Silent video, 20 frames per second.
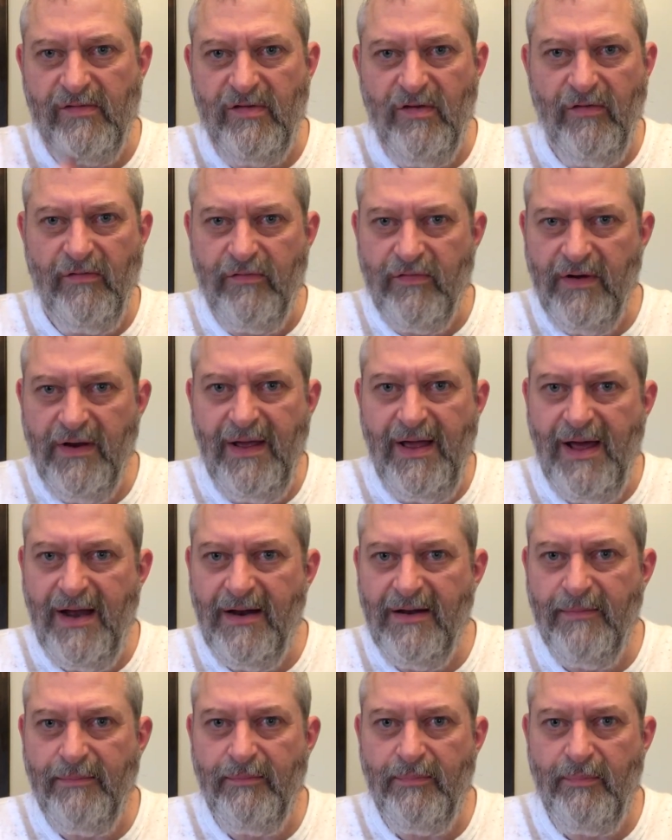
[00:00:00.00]
silvery
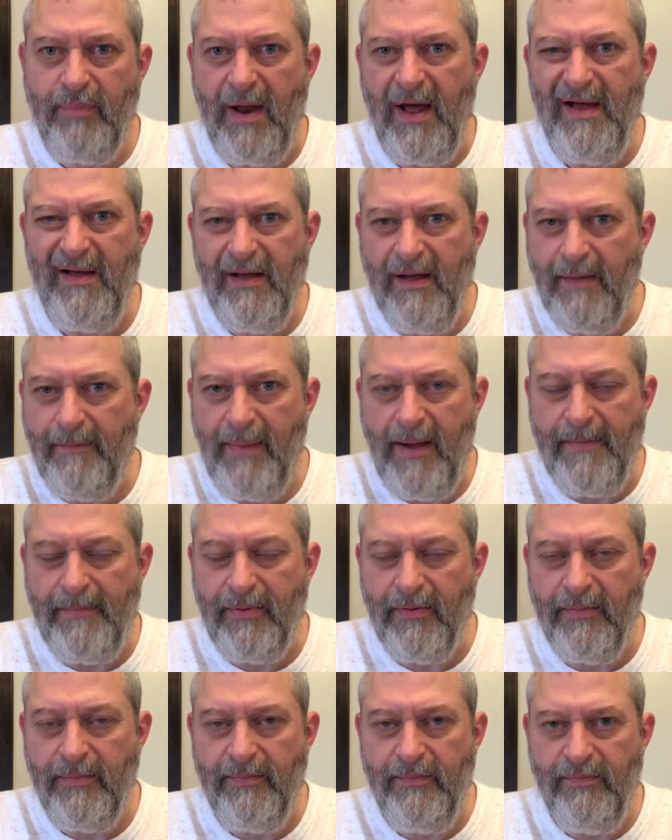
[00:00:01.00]
kind of
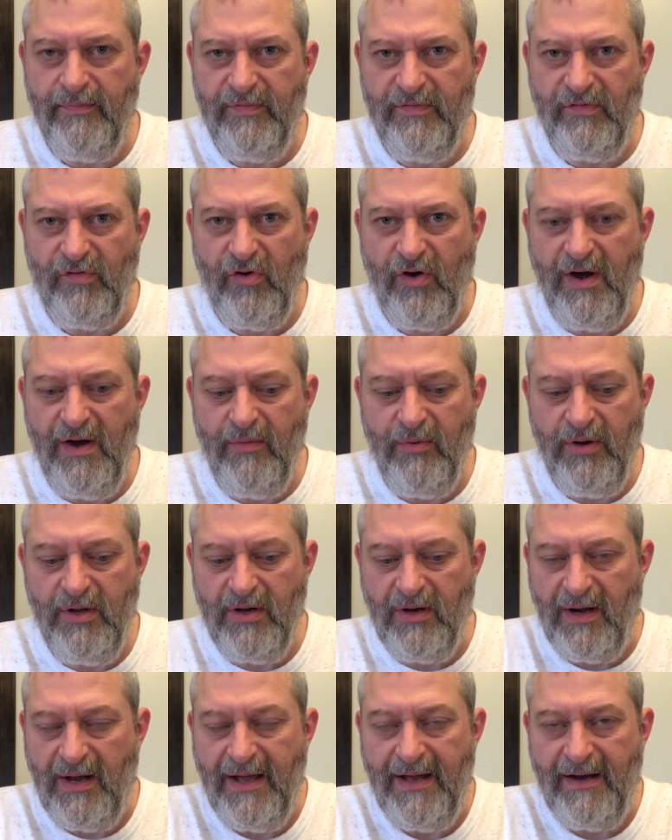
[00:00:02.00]
paper tray where you
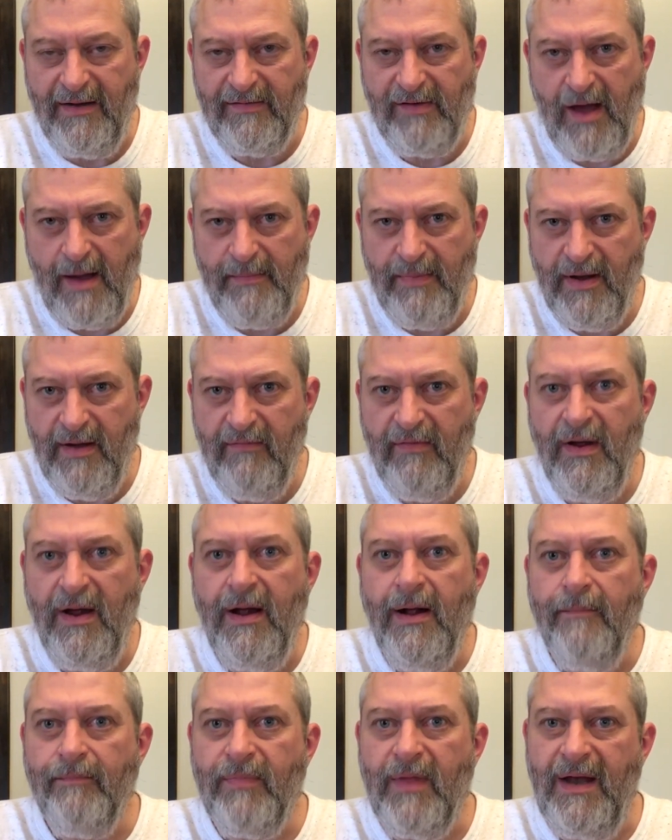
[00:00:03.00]
can lay it on top of
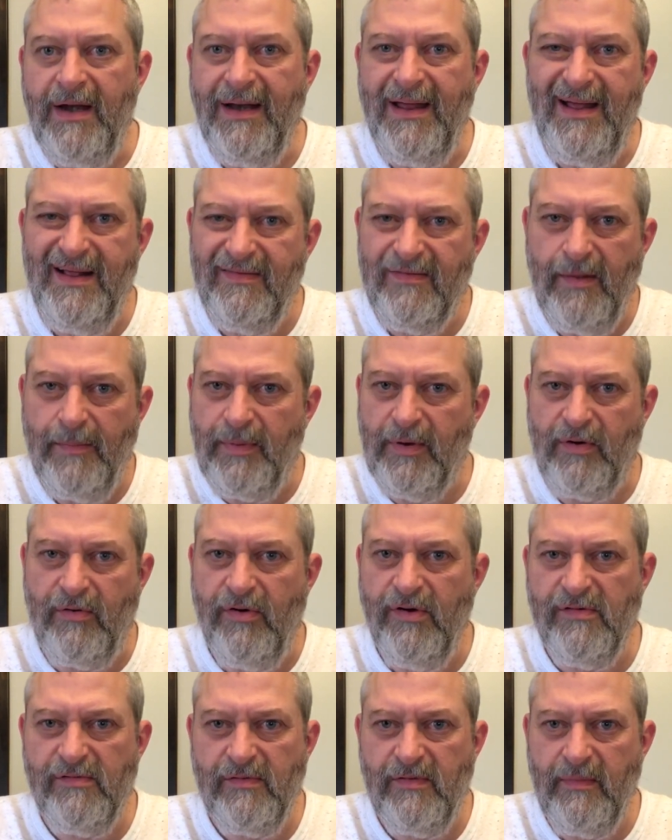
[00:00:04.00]
and it heats up and
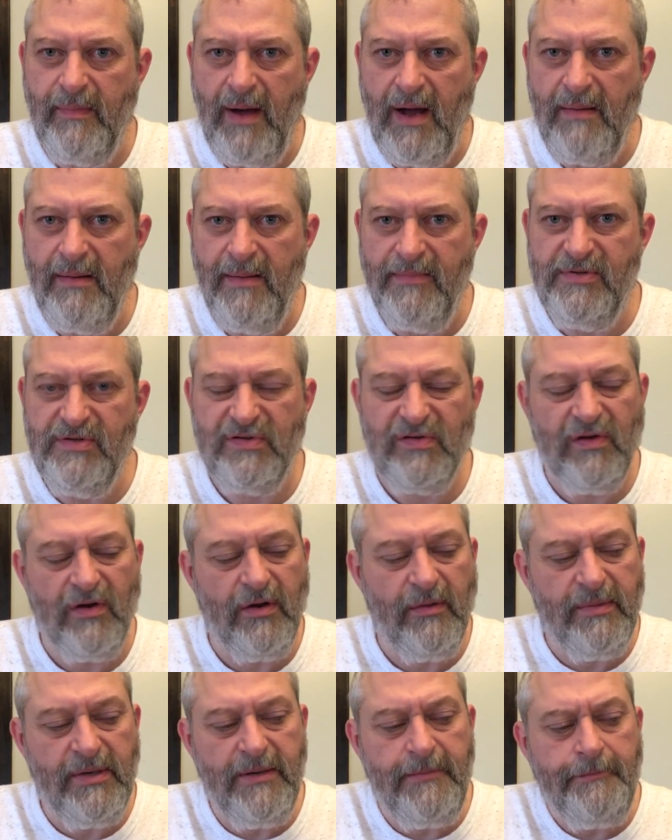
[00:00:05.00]
crisps the bottom up just a
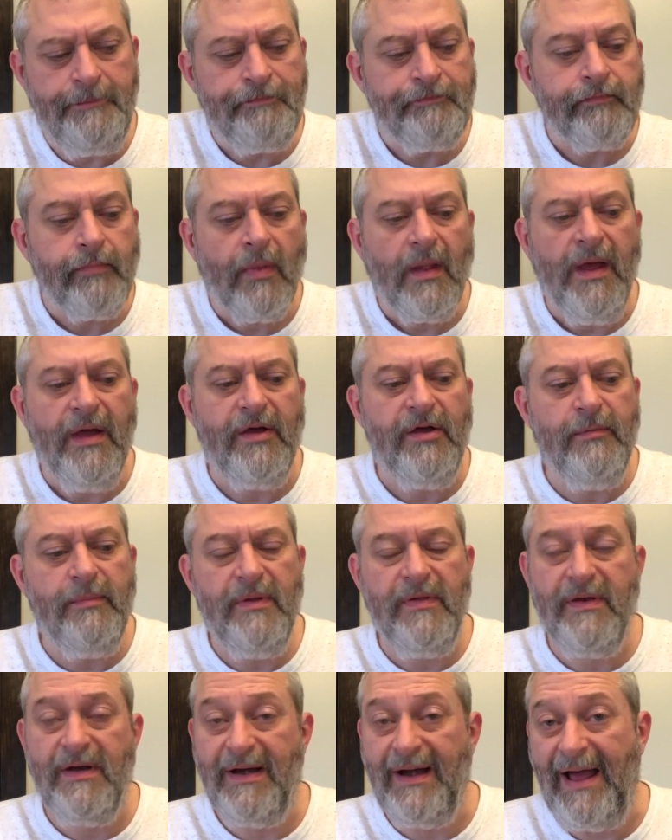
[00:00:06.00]
little bit. It could
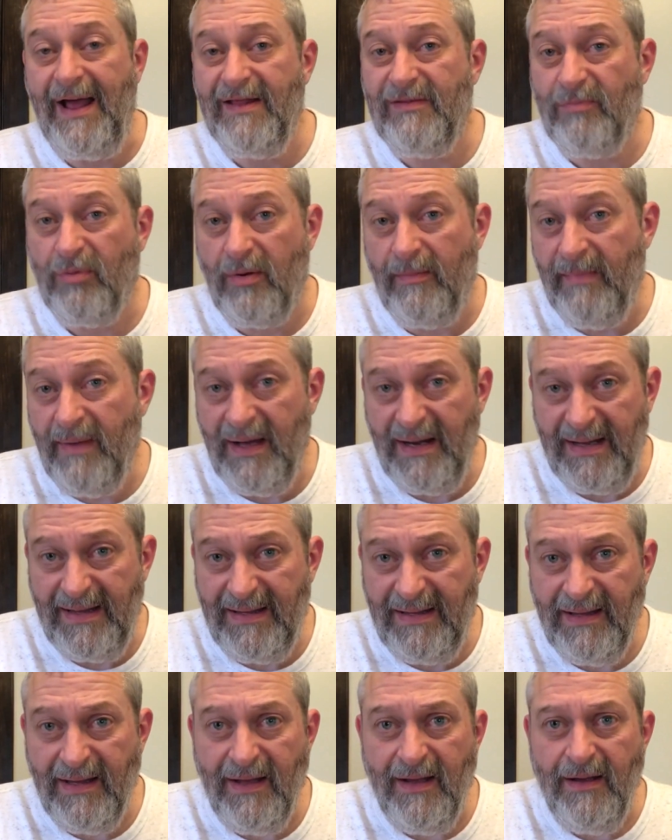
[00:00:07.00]
be that it adds more
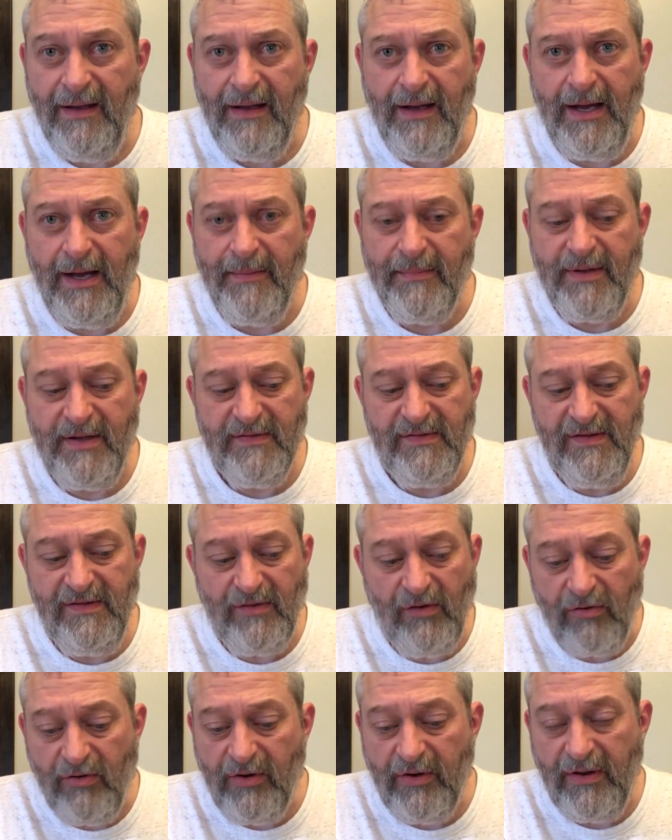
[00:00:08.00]
money because these
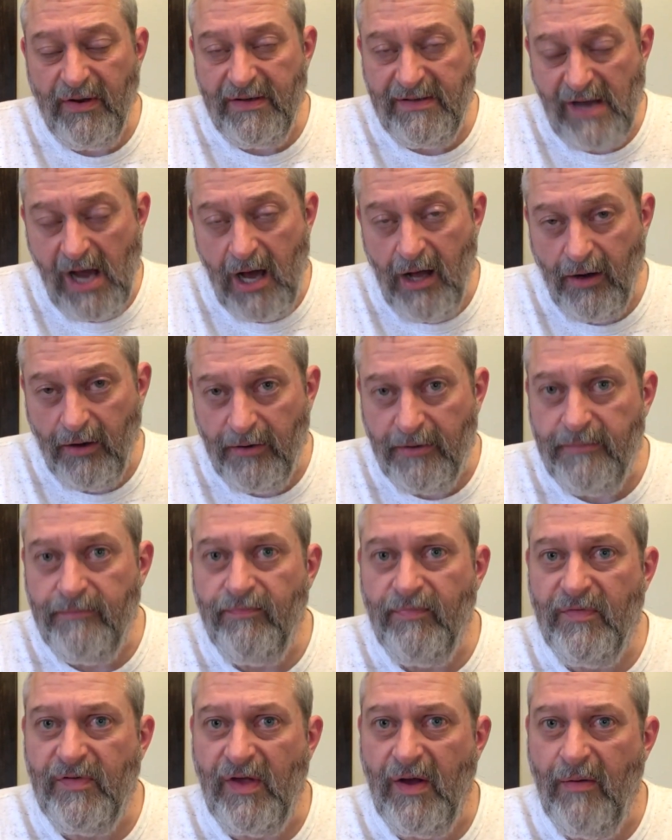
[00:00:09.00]
are only a dollar.
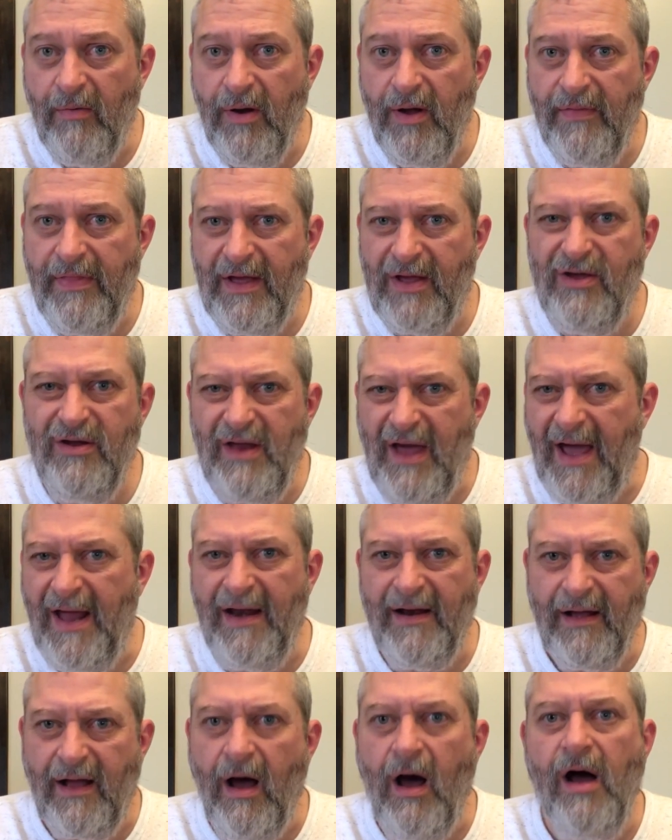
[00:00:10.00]
So that could add
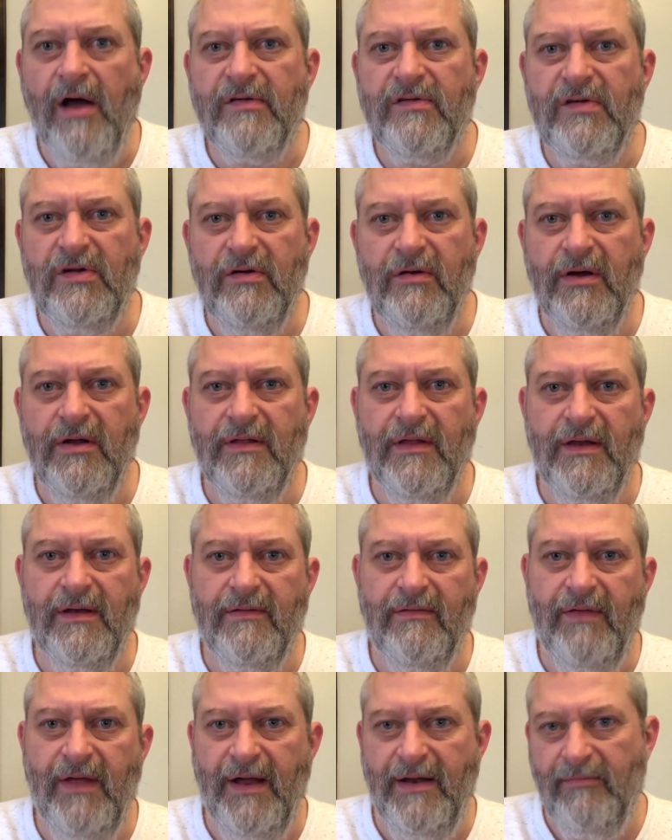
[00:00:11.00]
a cost to it
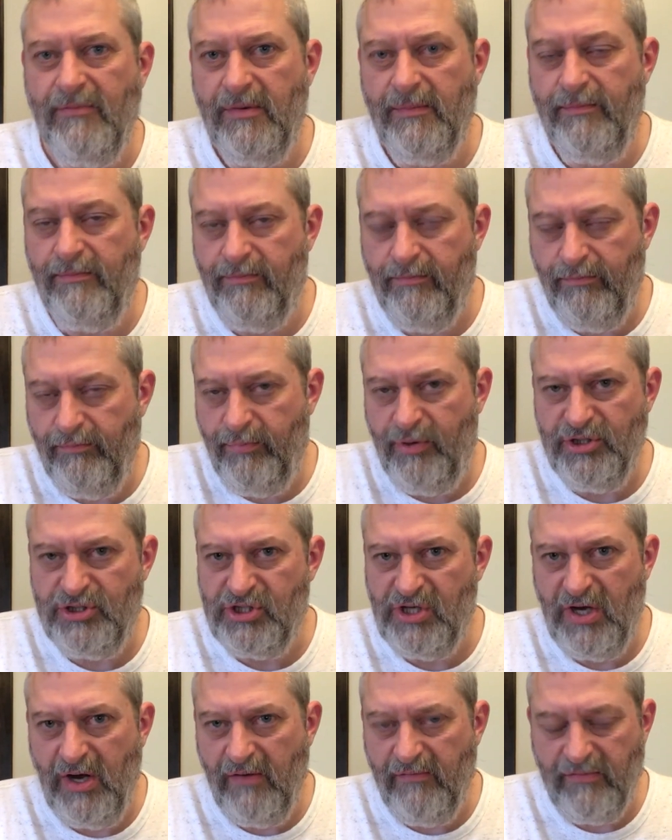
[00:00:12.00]
that would push
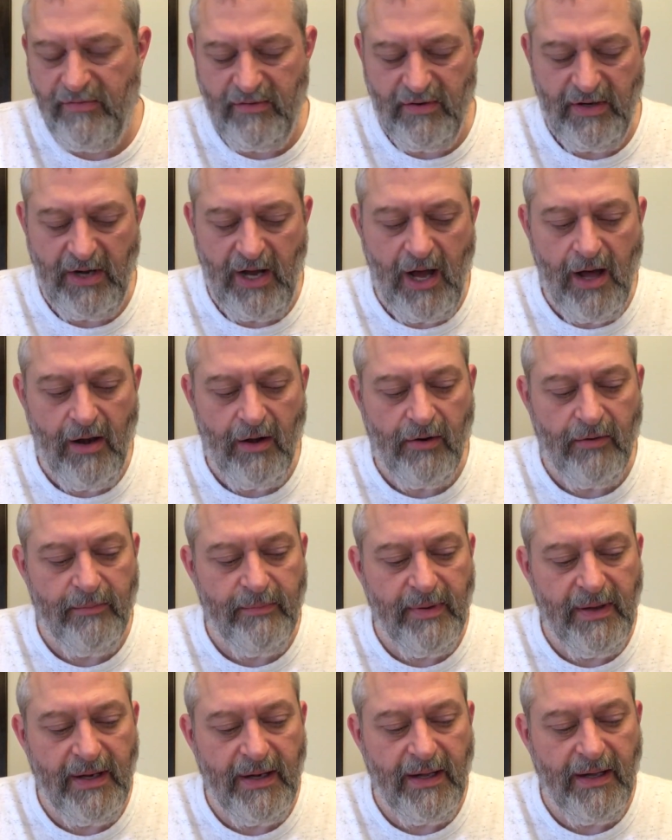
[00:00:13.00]
it over a dollar.
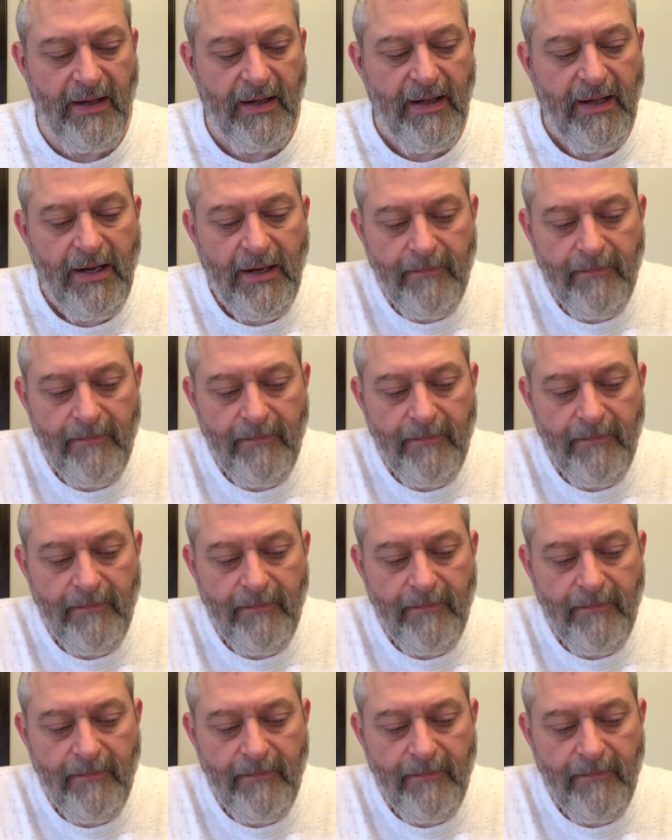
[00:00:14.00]
But